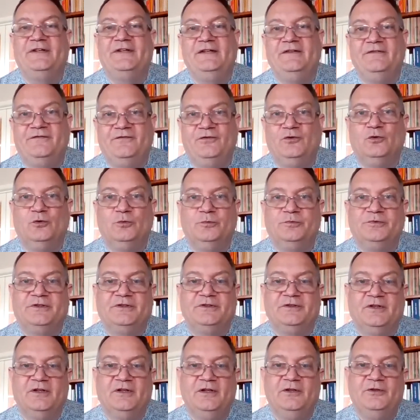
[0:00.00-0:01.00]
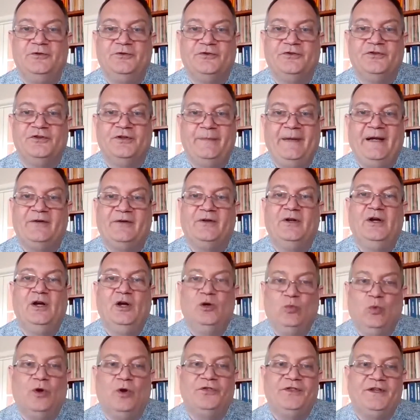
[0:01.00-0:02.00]
informed conclusions about
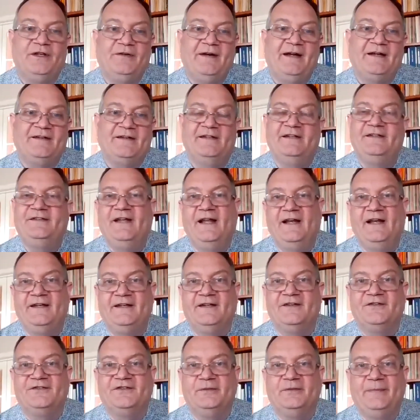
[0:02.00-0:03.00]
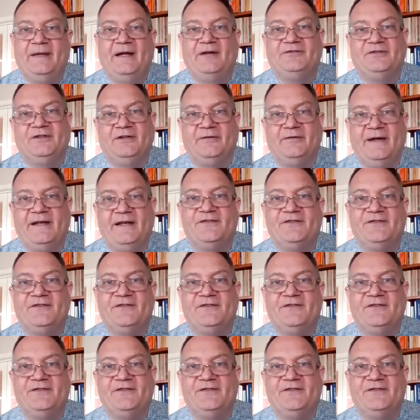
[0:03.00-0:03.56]
what they're actually telling us about our